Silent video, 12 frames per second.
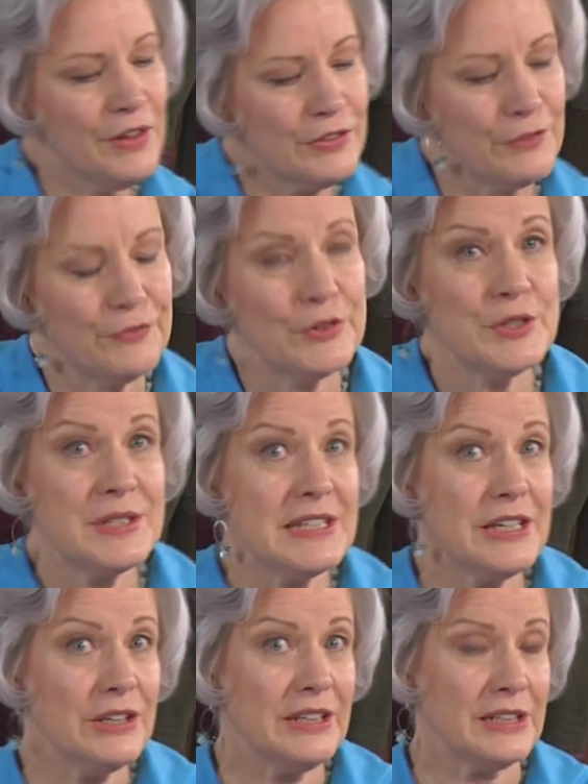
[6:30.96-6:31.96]
The first
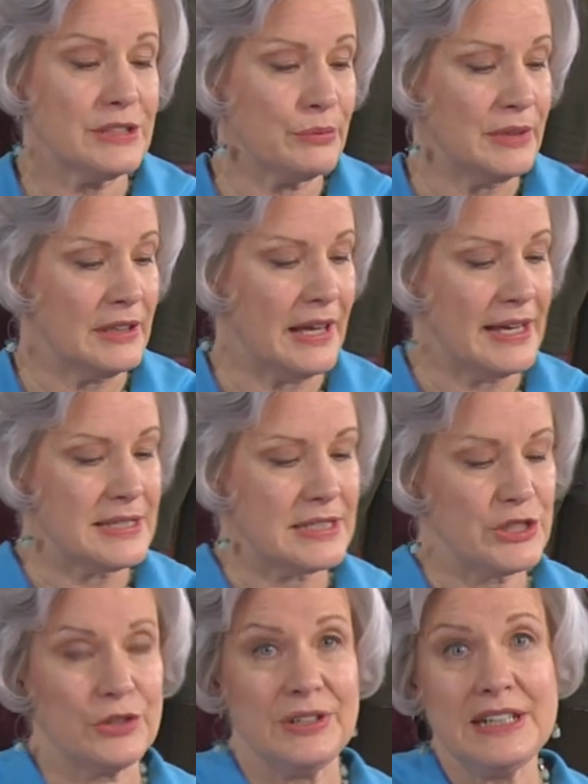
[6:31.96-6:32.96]
thing you need to realize
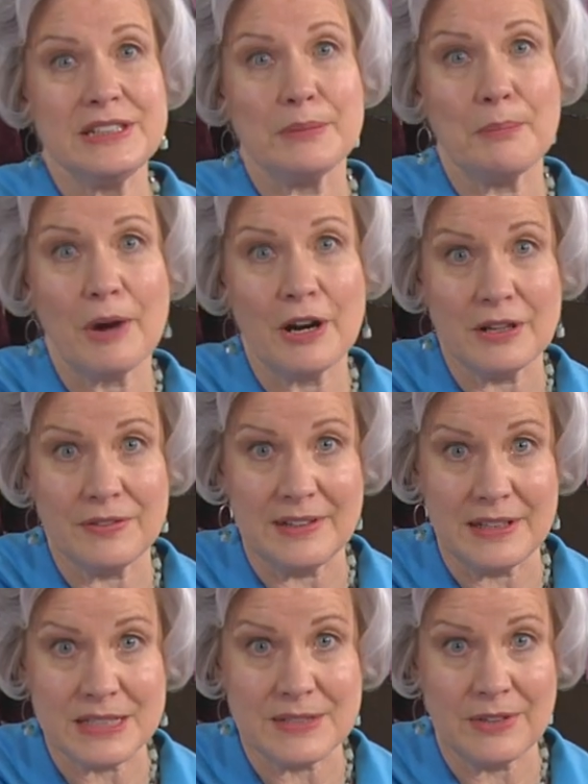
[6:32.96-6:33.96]
is you need to mark
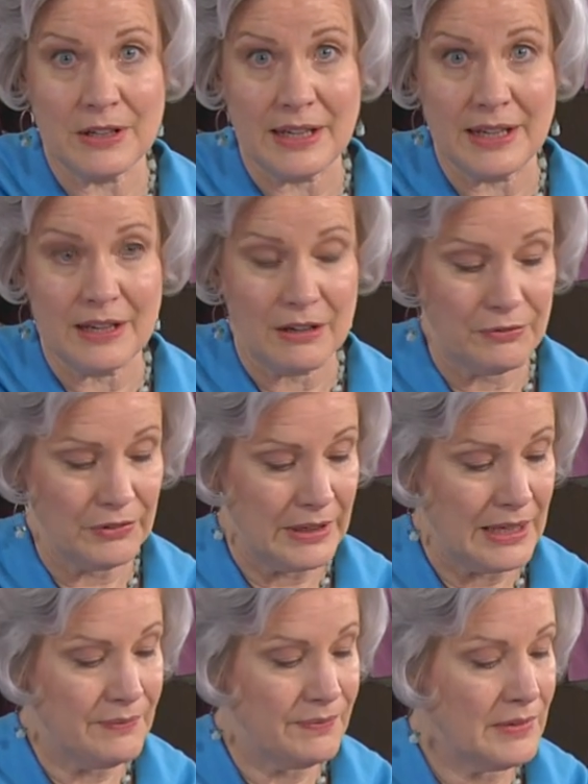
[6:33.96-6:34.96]
things very carefully.